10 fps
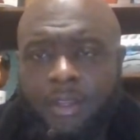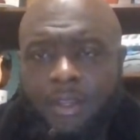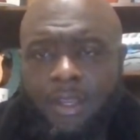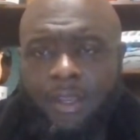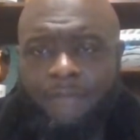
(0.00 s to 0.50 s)

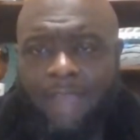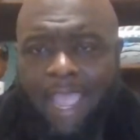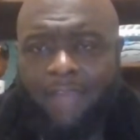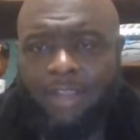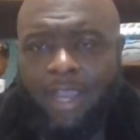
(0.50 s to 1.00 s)
for
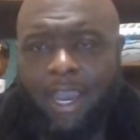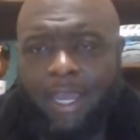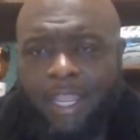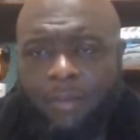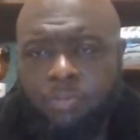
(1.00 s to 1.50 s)
how God
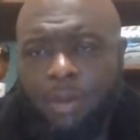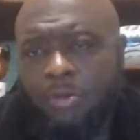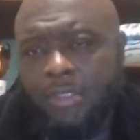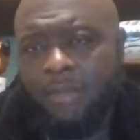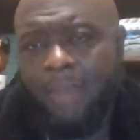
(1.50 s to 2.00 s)
had brought
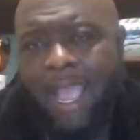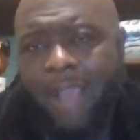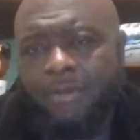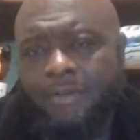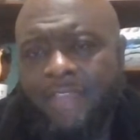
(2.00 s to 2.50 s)
them out
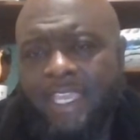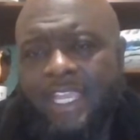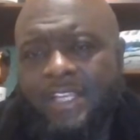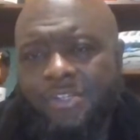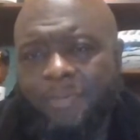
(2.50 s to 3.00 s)
of
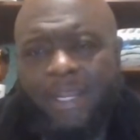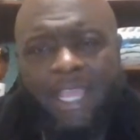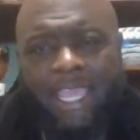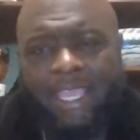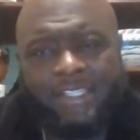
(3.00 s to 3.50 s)
Egypt in
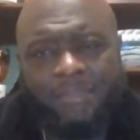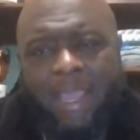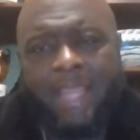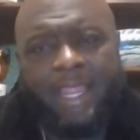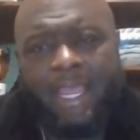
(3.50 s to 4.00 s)
haste by
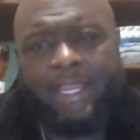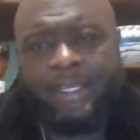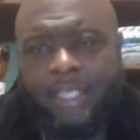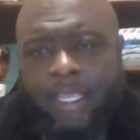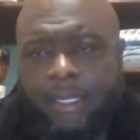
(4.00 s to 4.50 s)
night
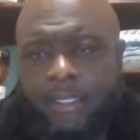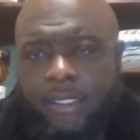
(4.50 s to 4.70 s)
and